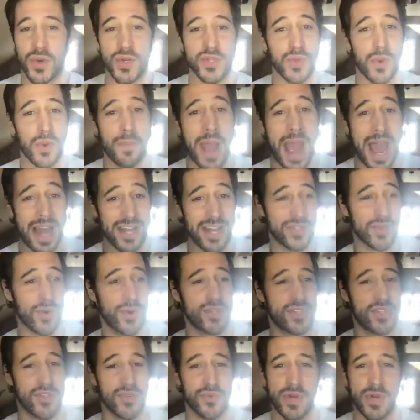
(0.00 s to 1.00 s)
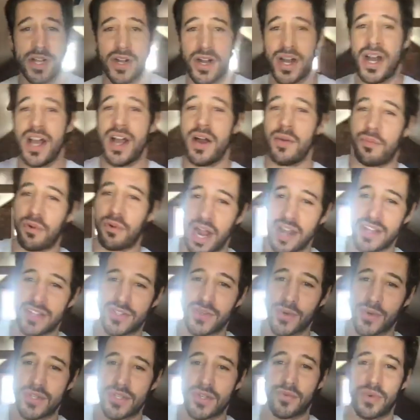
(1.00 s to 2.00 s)
So Apatosaurus is real,
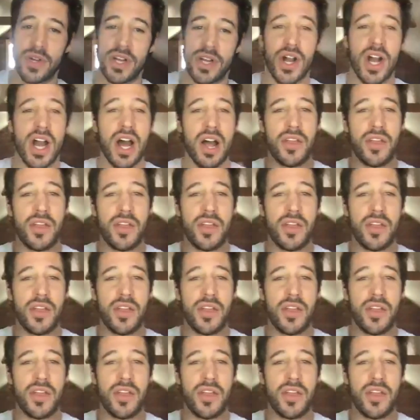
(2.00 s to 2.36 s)
Brontosaurus is real.